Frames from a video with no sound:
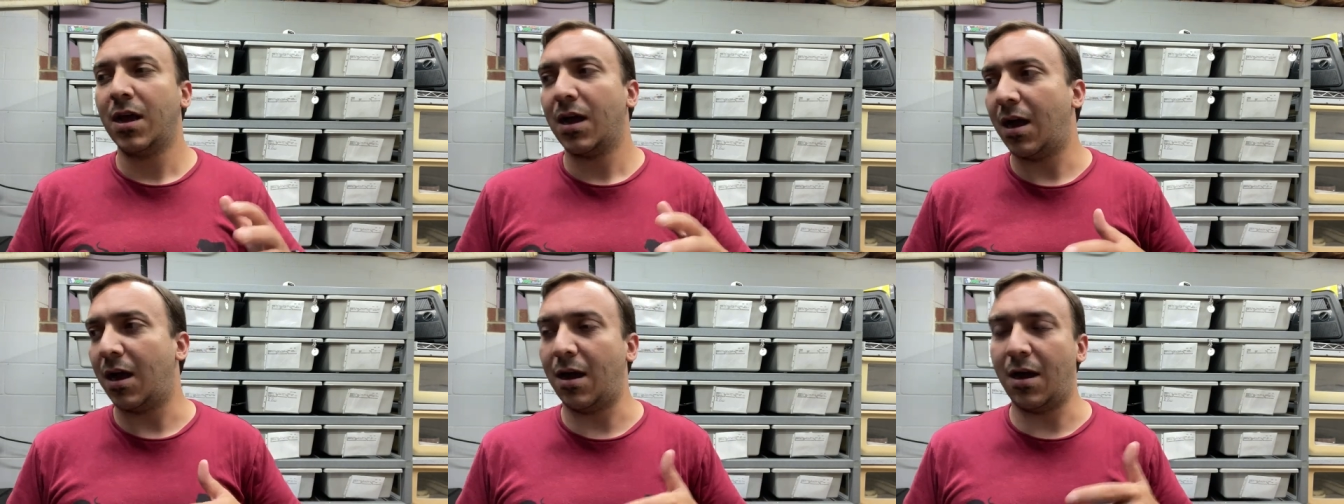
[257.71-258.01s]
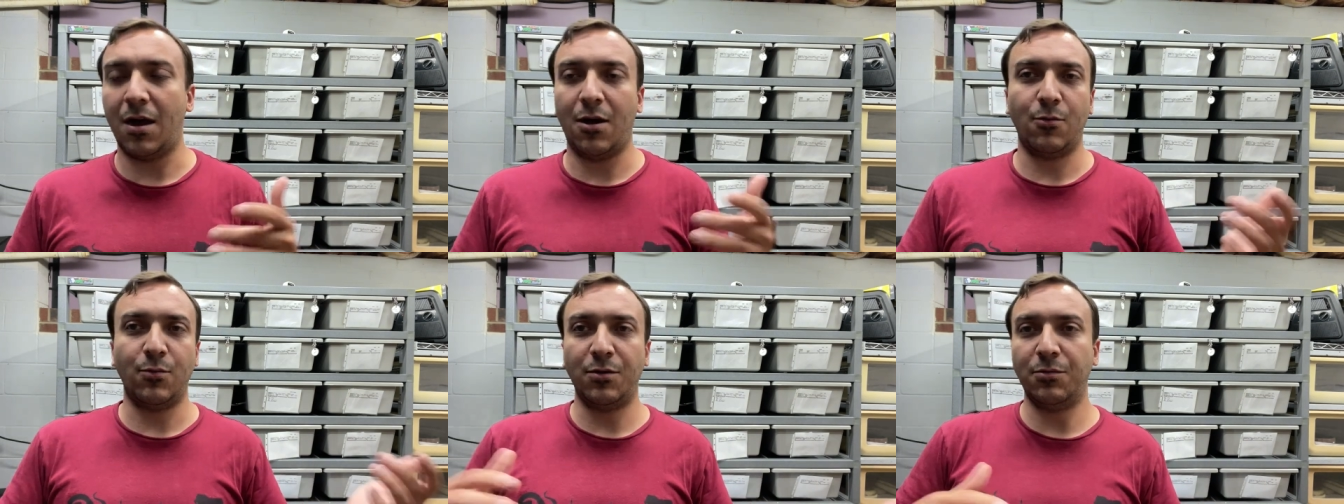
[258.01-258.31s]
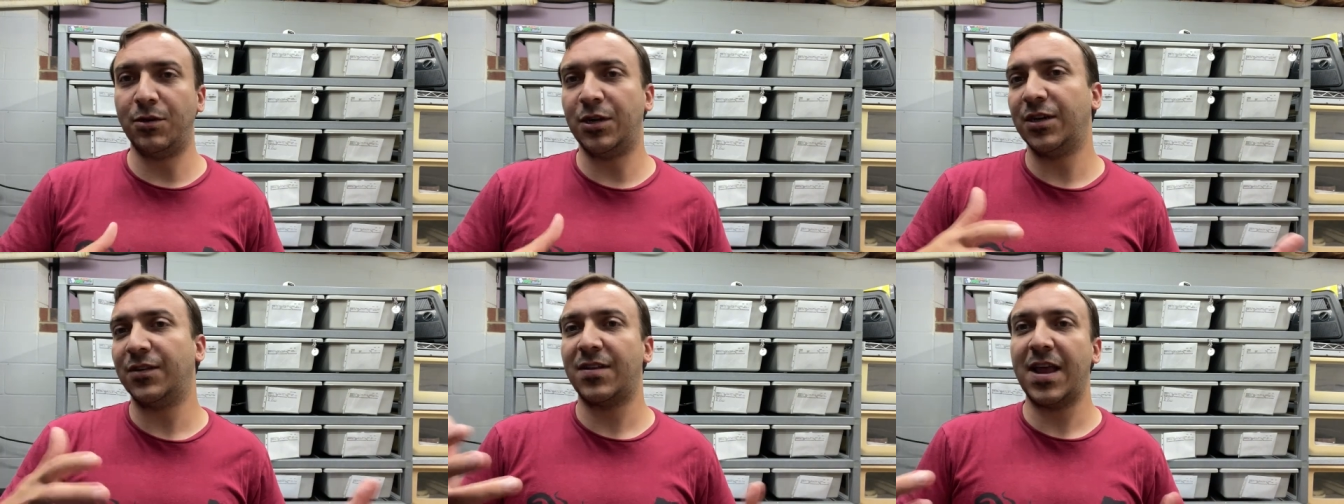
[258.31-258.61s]
uh, we
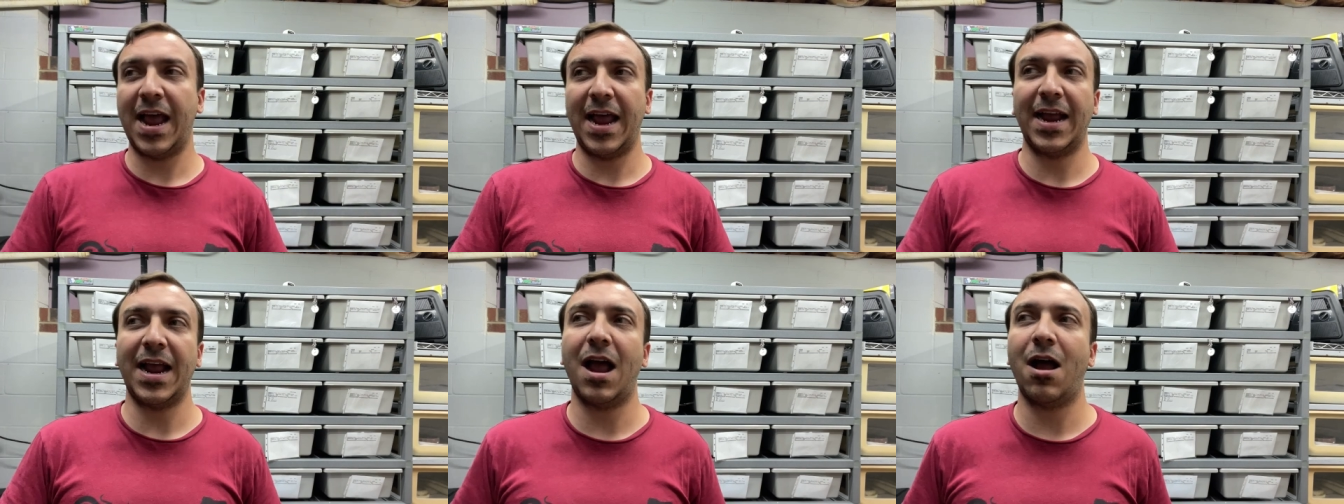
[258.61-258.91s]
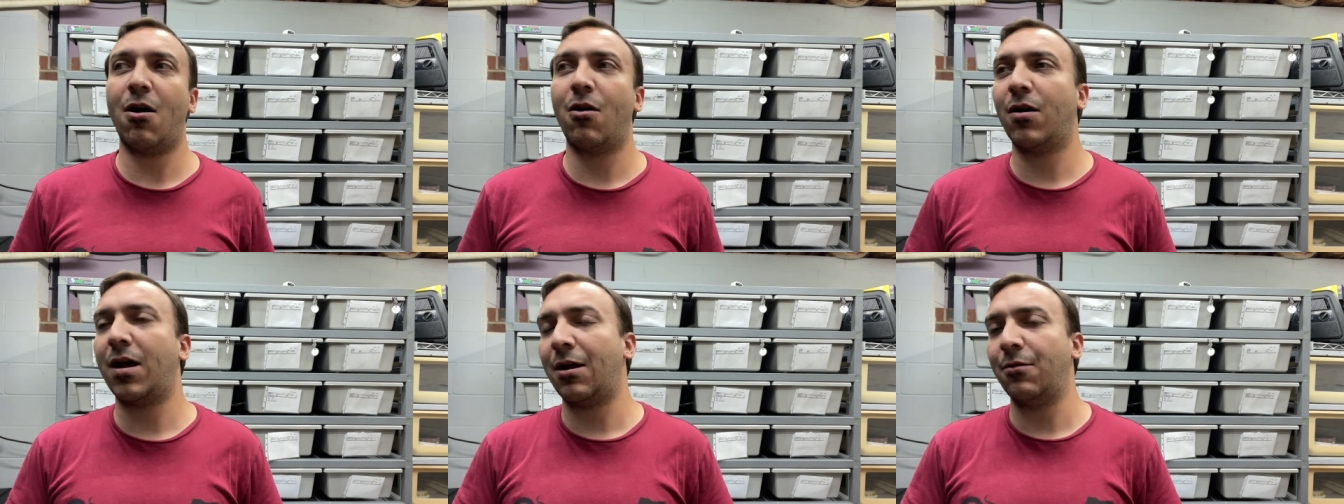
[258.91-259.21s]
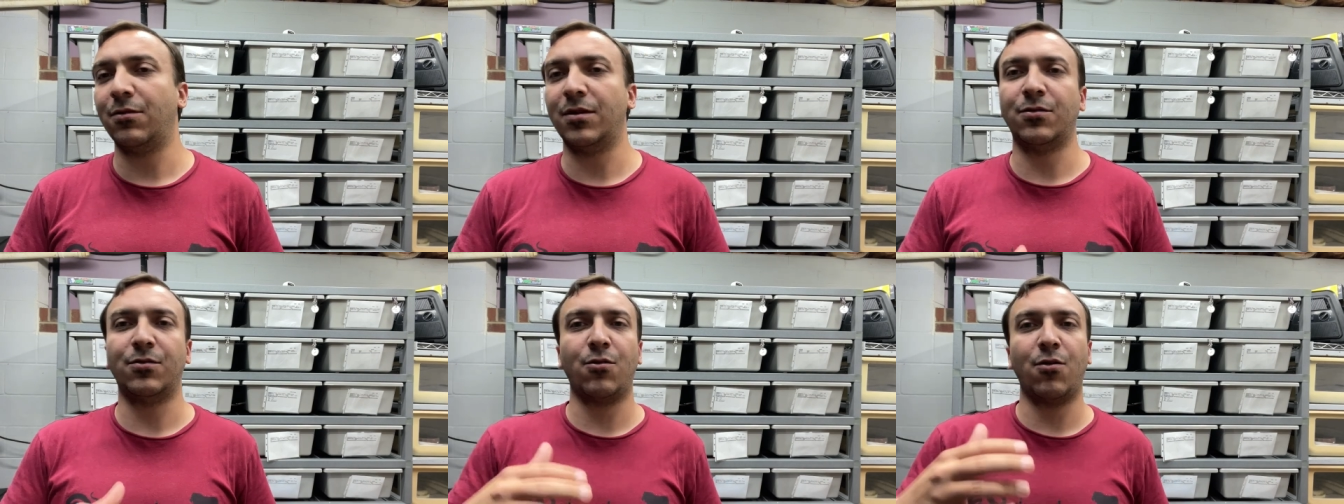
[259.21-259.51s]
would just hang out i
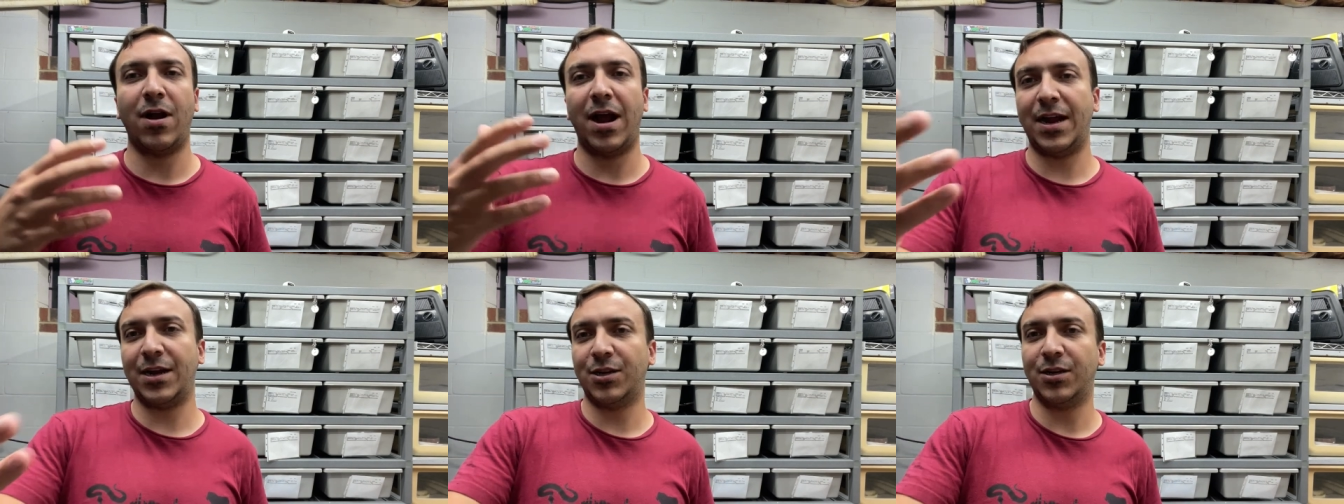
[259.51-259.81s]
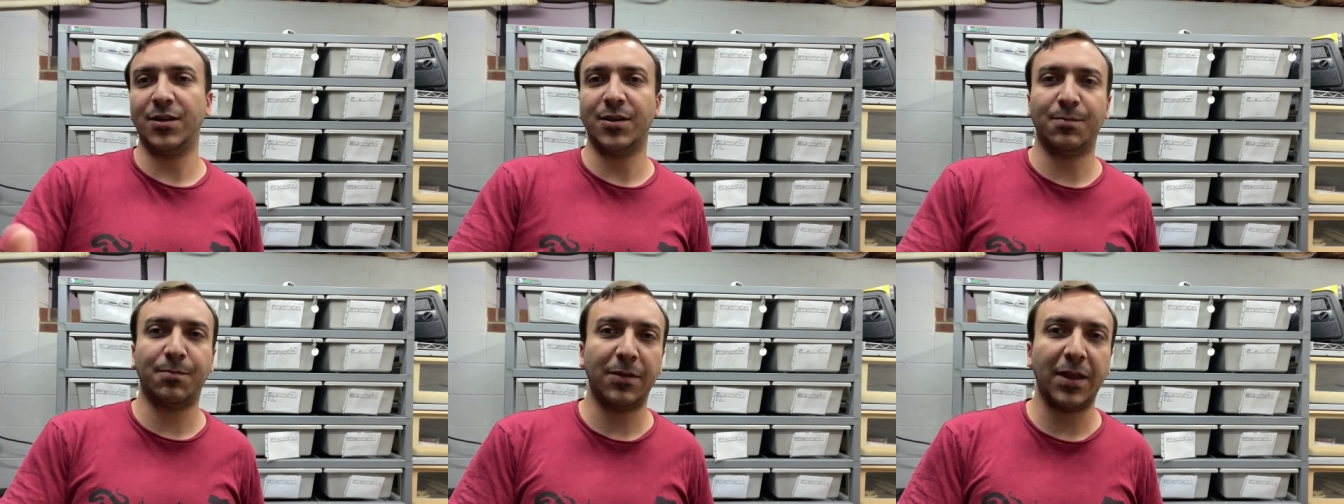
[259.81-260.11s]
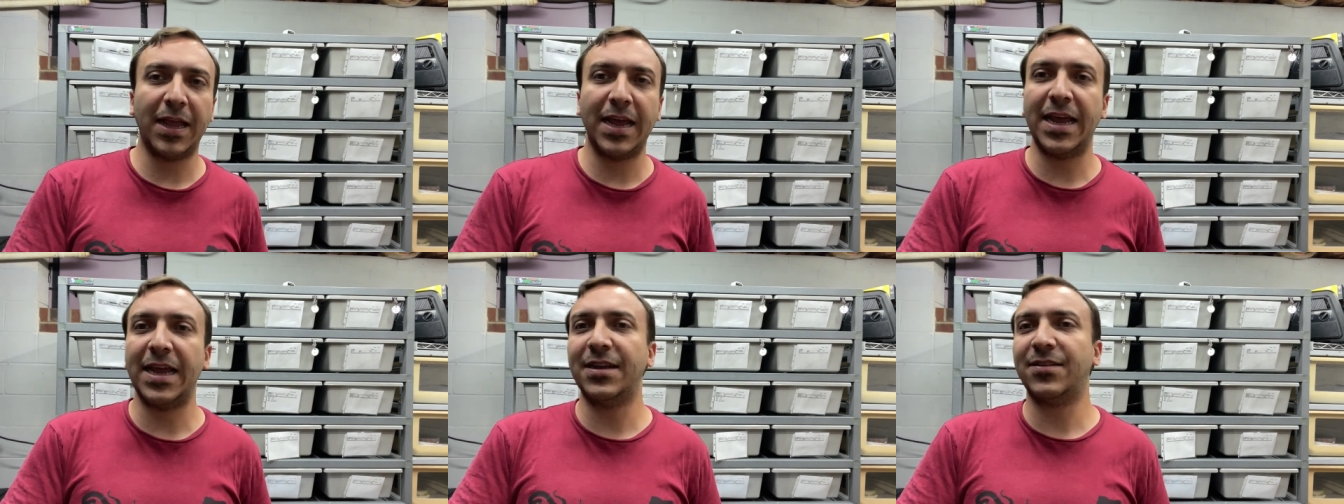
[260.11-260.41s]
would crash at his
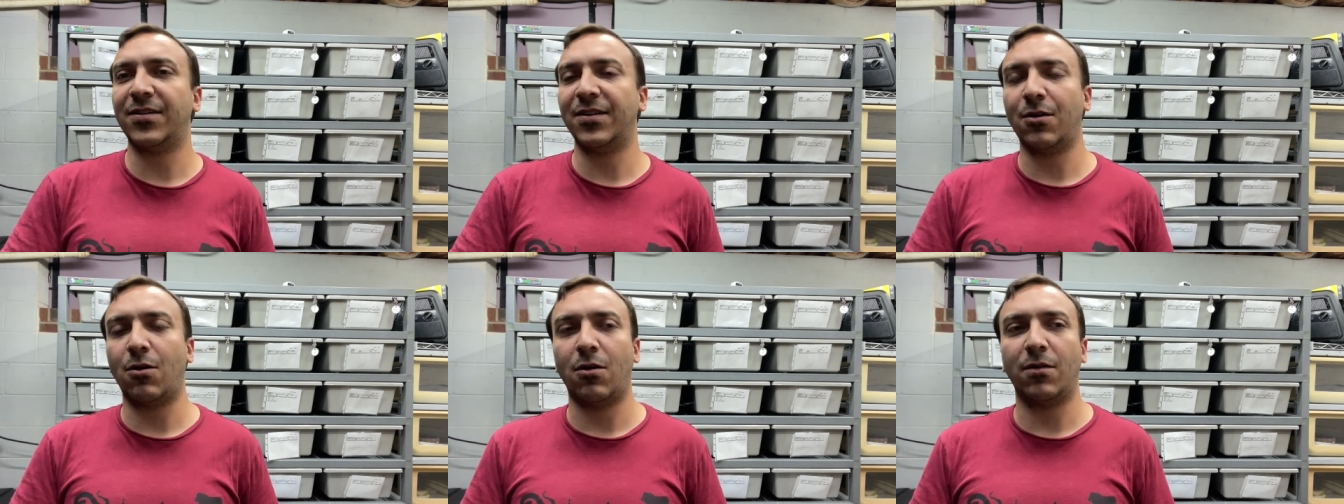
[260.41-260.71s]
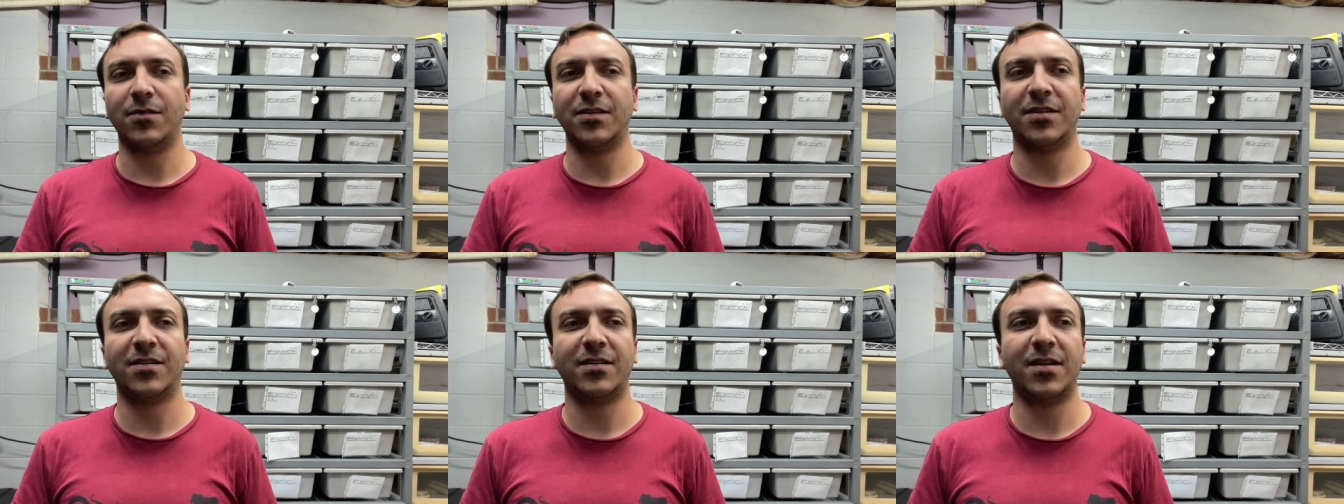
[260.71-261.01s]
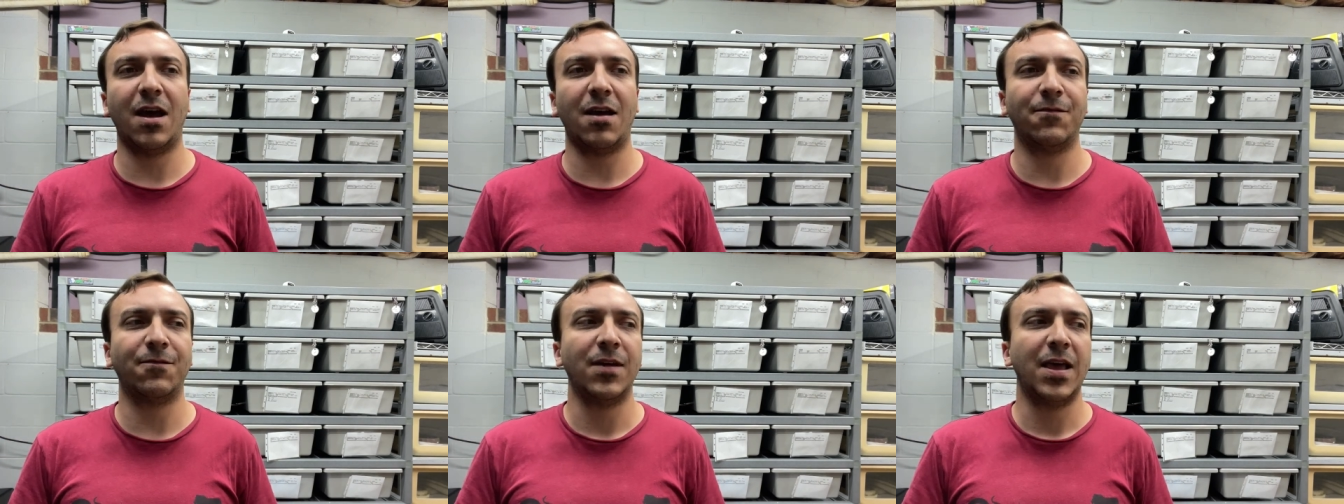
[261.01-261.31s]
place and all this
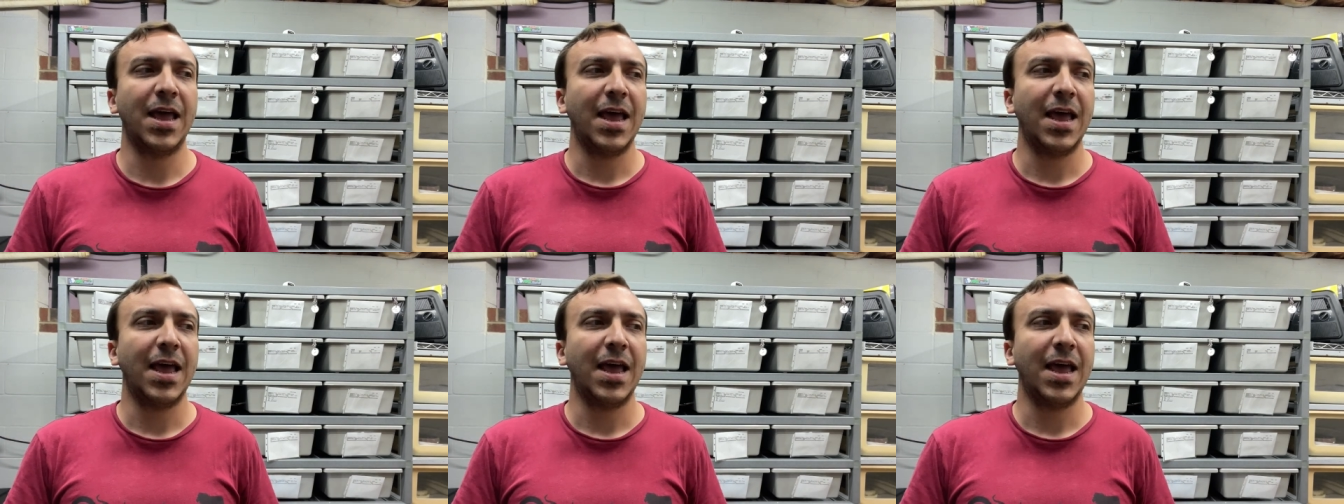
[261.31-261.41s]
stuff